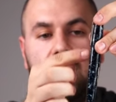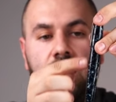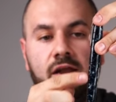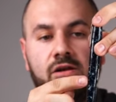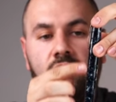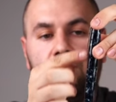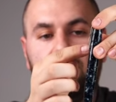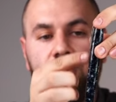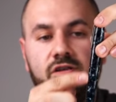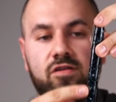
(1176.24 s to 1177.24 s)
and
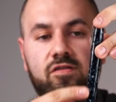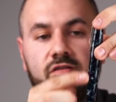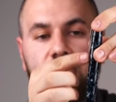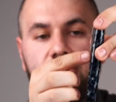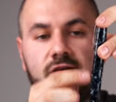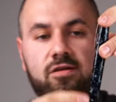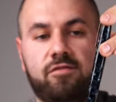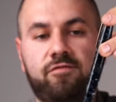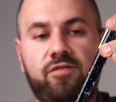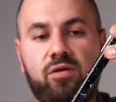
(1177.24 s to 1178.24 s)
offer this
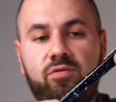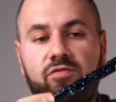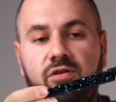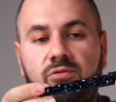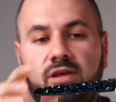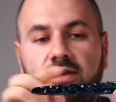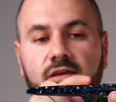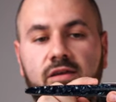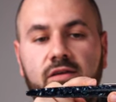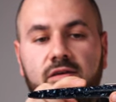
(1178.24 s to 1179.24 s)
uh, very,
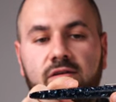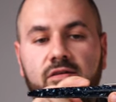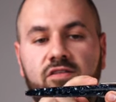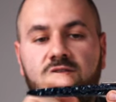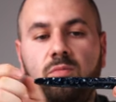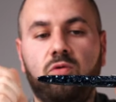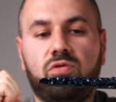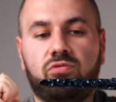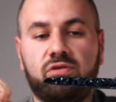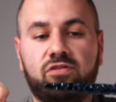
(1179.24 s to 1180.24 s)
very
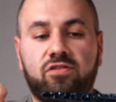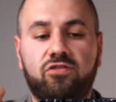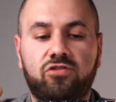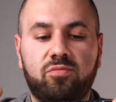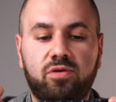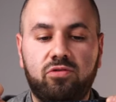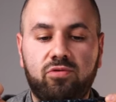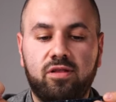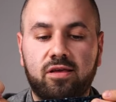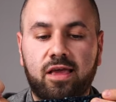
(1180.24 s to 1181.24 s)
smooth transition
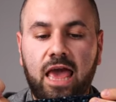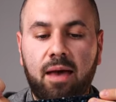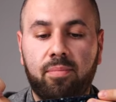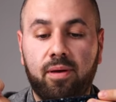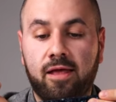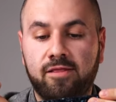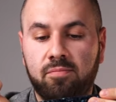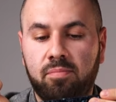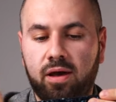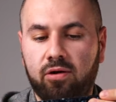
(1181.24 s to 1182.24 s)
between the cap and the
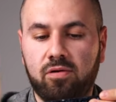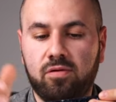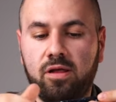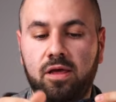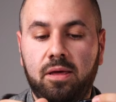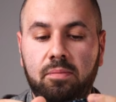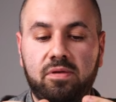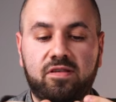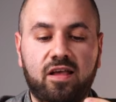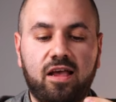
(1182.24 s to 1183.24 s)
barrel.
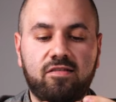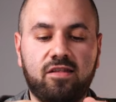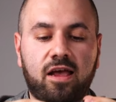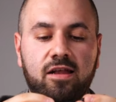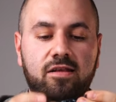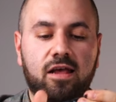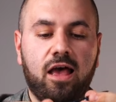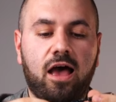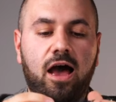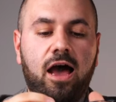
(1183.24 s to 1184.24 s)
Besides that,
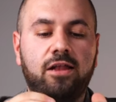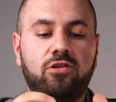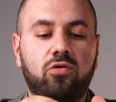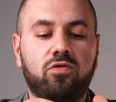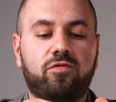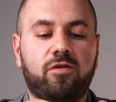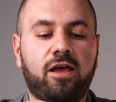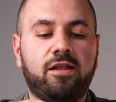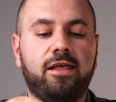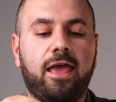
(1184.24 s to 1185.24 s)
I don't
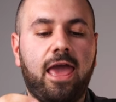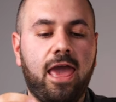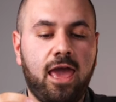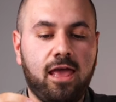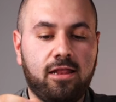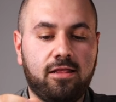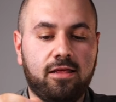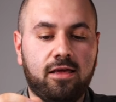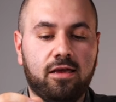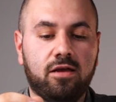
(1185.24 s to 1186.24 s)
find
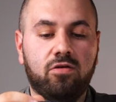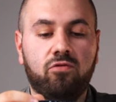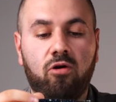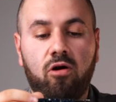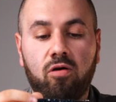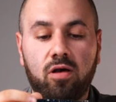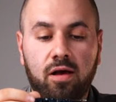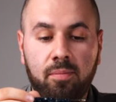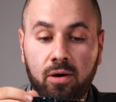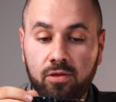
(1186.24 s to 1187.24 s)
anything wrong
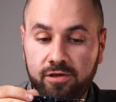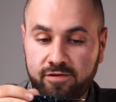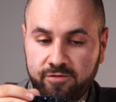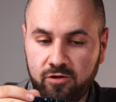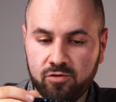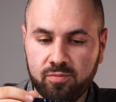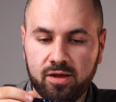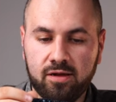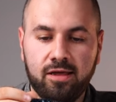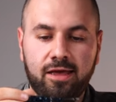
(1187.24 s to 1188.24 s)
about this fountain.
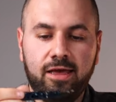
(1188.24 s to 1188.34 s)
pen.